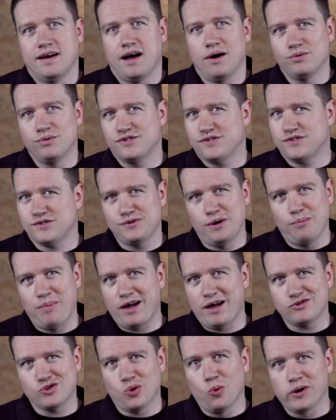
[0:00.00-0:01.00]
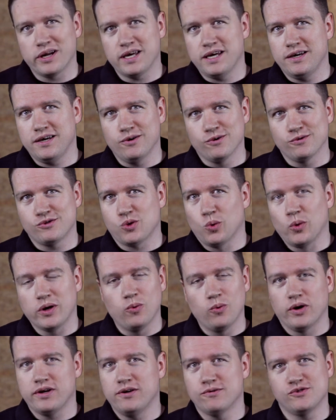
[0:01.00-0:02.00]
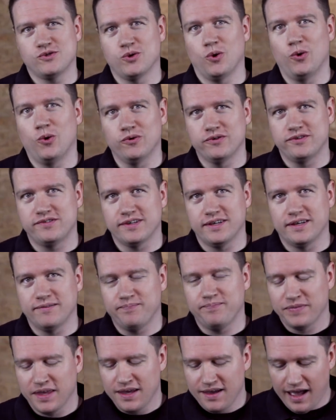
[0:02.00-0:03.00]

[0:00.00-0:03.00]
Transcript: I was about 20 or 21 years old, and